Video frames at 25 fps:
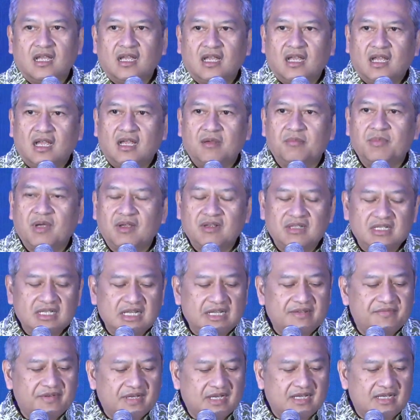about
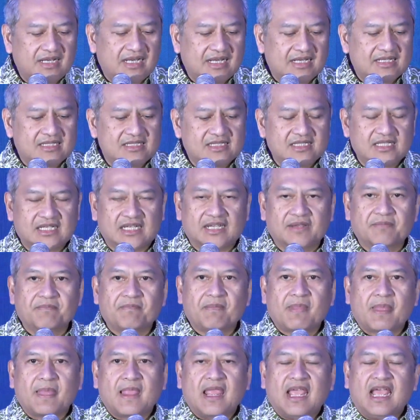leaving a legacy.
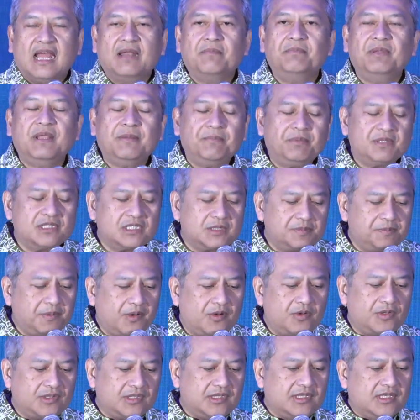And people
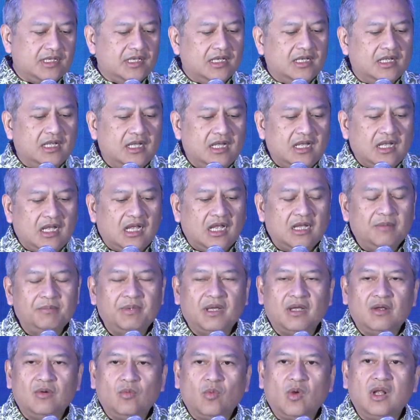spoke
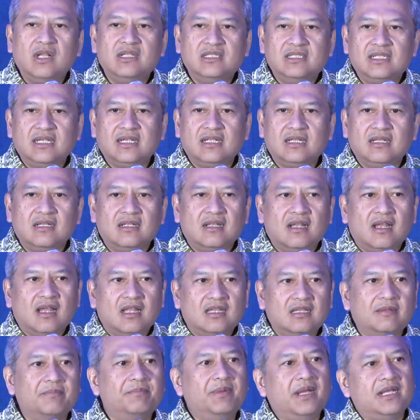about wanting
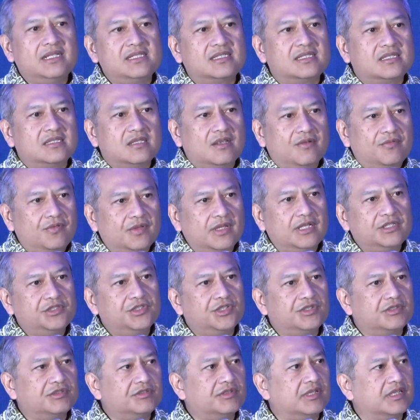the best for their
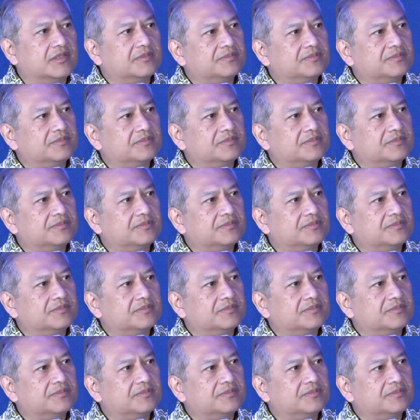children,